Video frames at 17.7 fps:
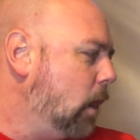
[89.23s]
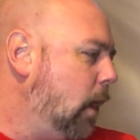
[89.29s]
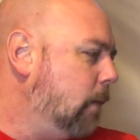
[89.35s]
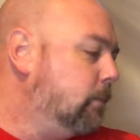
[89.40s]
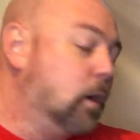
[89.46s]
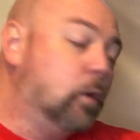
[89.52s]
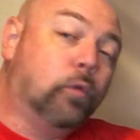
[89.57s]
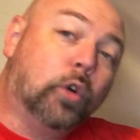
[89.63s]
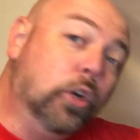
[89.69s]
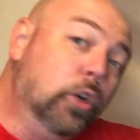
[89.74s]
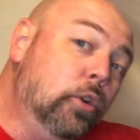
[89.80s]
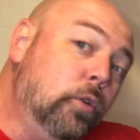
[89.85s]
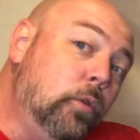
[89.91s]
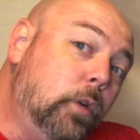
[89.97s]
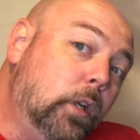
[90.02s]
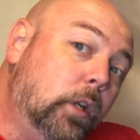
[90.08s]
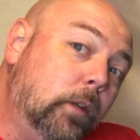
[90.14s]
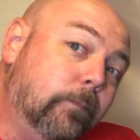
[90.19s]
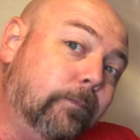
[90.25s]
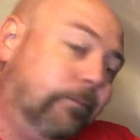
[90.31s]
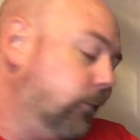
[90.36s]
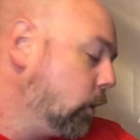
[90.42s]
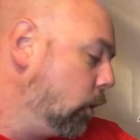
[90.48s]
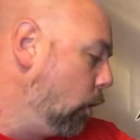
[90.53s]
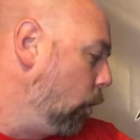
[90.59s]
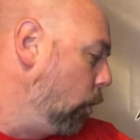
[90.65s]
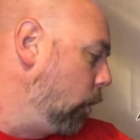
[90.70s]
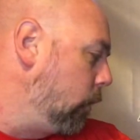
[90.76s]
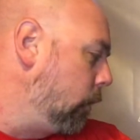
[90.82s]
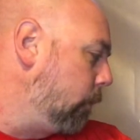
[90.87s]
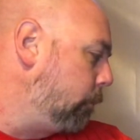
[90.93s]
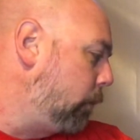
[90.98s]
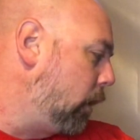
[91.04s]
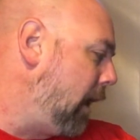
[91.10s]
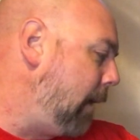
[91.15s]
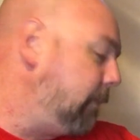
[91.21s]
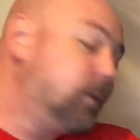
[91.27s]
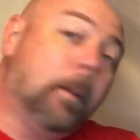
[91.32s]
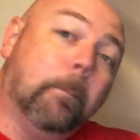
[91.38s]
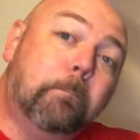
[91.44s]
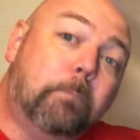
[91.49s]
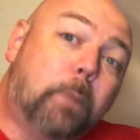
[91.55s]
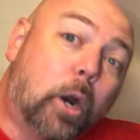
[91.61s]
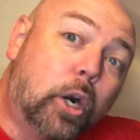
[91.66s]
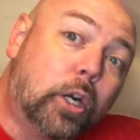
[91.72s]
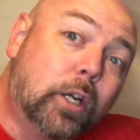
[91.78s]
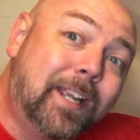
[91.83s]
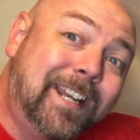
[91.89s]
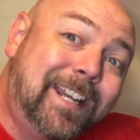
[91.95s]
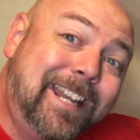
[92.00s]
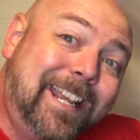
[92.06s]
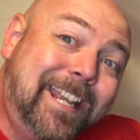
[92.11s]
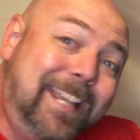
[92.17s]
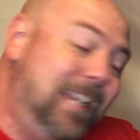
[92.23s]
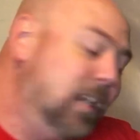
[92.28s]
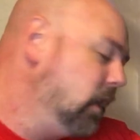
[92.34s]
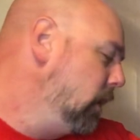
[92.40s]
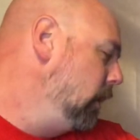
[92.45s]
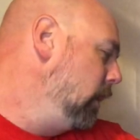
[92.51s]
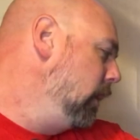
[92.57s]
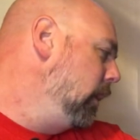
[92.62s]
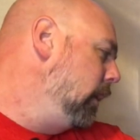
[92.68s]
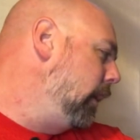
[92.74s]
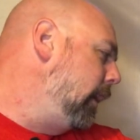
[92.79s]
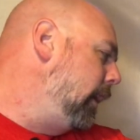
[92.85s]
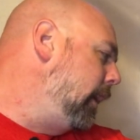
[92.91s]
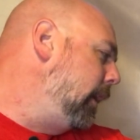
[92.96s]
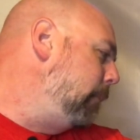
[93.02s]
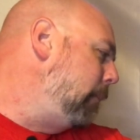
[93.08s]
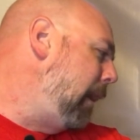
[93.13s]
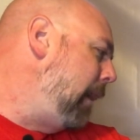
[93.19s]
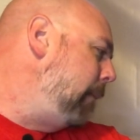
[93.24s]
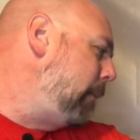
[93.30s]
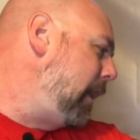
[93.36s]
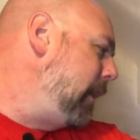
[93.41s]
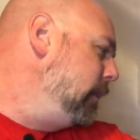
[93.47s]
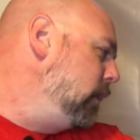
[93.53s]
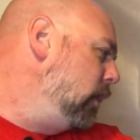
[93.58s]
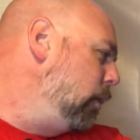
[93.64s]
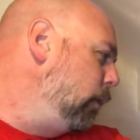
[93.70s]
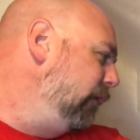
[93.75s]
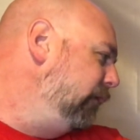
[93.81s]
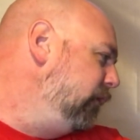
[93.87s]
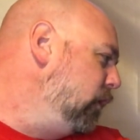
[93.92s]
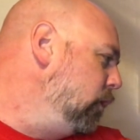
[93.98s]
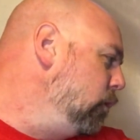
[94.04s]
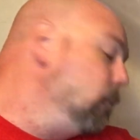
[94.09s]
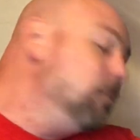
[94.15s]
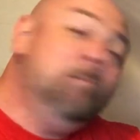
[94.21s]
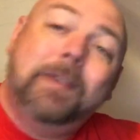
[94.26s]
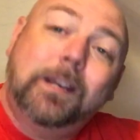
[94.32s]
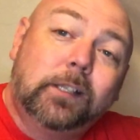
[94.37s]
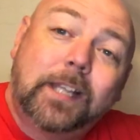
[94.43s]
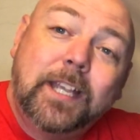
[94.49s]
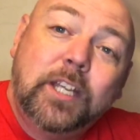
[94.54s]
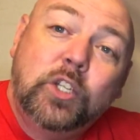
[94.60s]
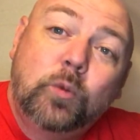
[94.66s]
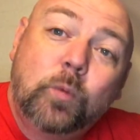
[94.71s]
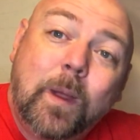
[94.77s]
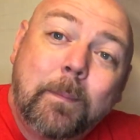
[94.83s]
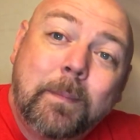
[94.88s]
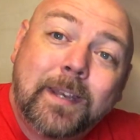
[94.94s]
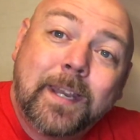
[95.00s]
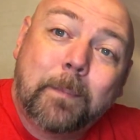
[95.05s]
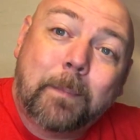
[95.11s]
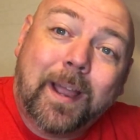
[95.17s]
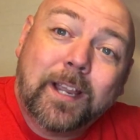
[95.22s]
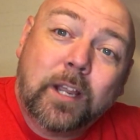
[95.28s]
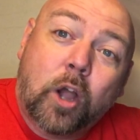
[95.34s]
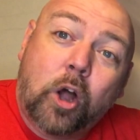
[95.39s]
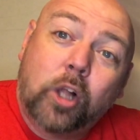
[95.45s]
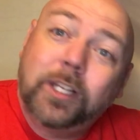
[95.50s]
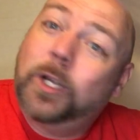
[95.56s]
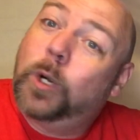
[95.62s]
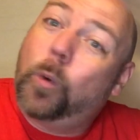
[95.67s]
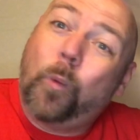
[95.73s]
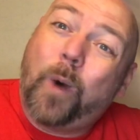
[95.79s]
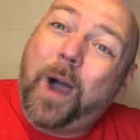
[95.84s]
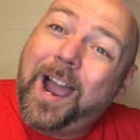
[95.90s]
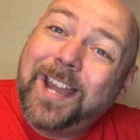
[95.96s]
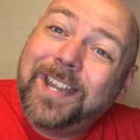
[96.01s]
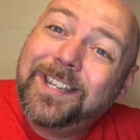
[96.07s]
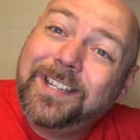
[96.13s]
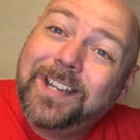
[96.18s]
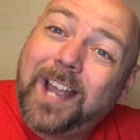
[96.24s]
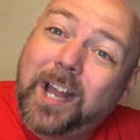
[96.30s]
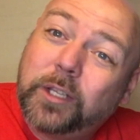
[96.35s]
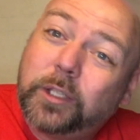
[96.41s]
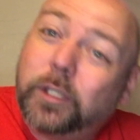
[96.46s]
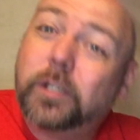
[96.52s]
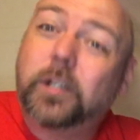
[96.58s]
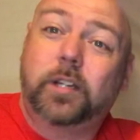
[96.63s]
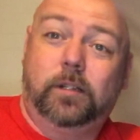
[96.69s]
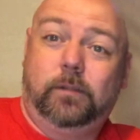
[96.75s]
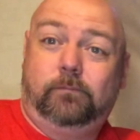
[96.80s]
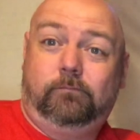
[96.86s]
maroon or perhaps a burgundy. I might know a few middle-aged women that might call it wine-colored.